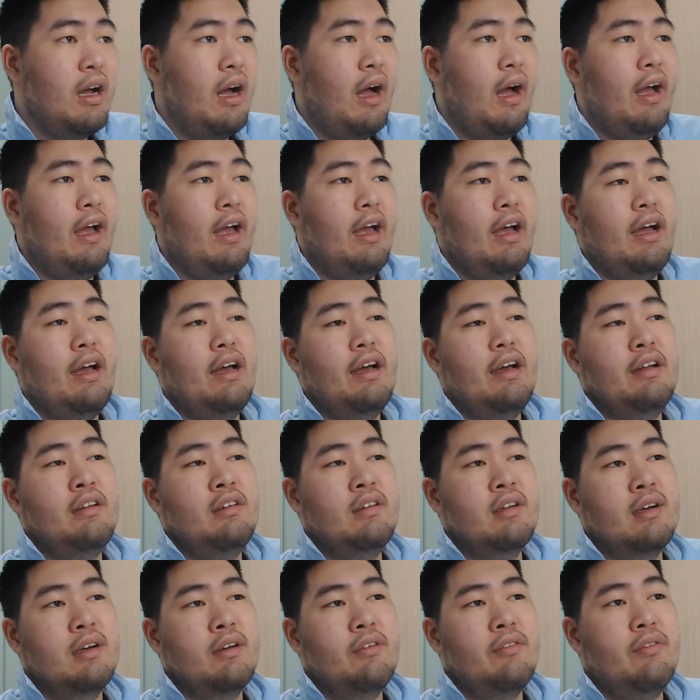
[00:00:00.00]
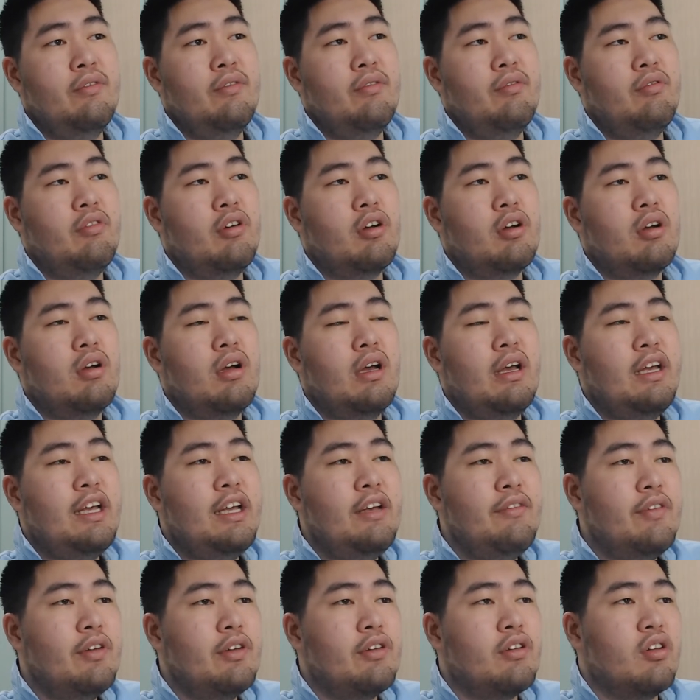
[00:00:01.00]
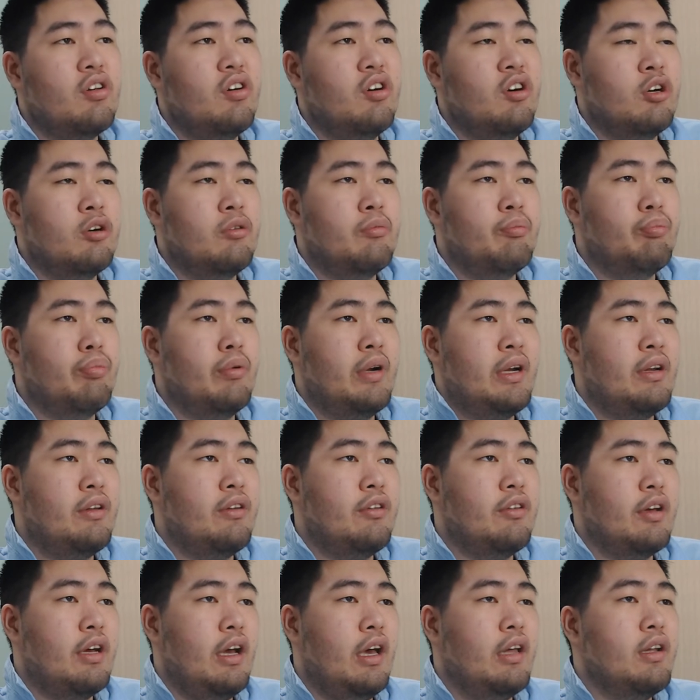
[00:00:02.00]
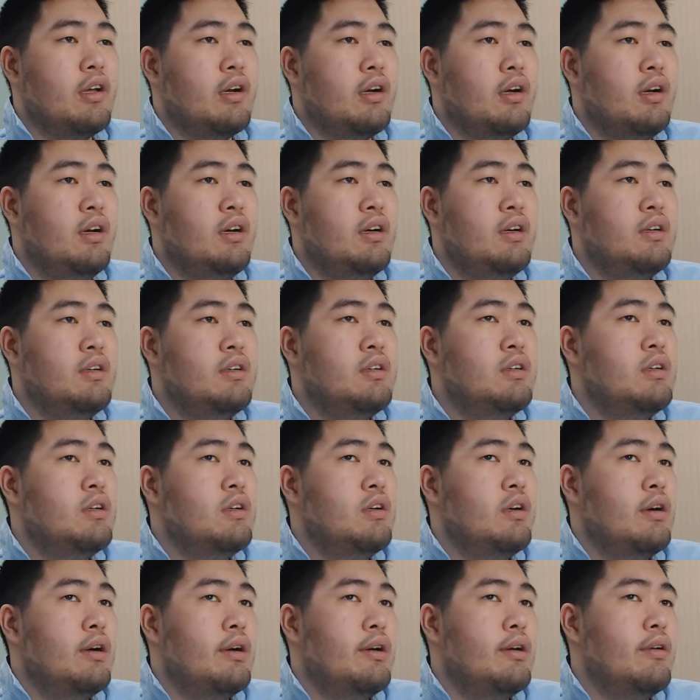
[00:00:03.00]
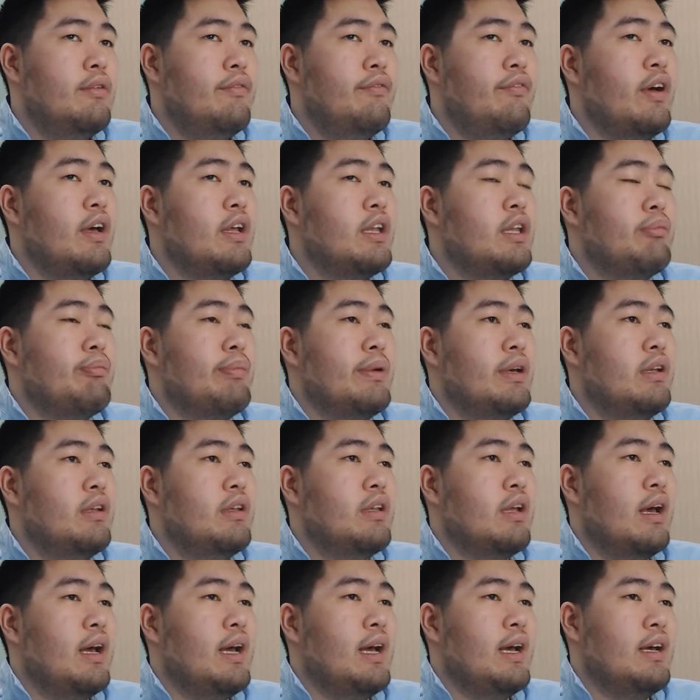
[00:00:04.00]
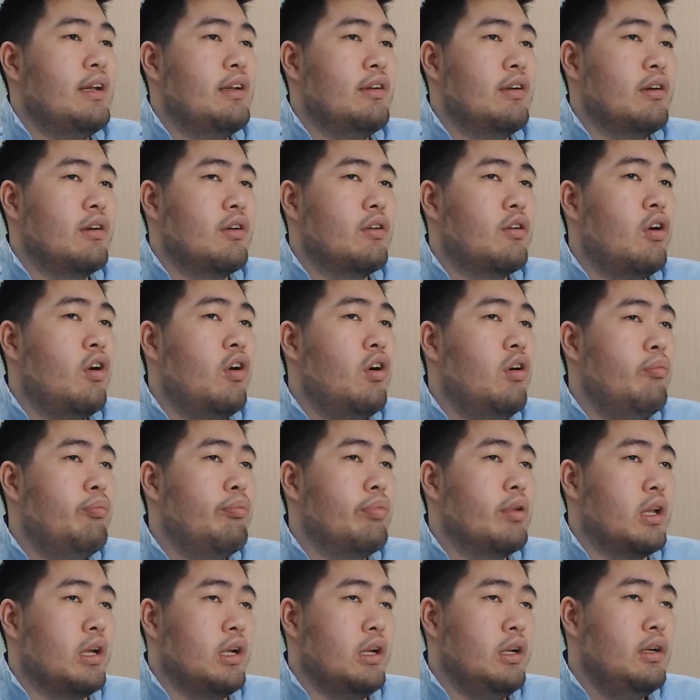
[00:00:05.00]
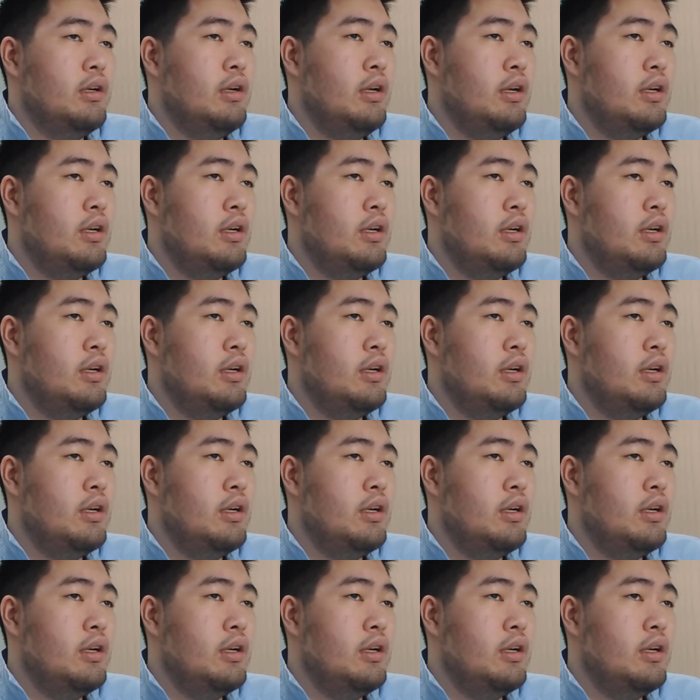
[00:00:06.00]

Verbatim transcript: And Evensong brings together Vespers and Compline.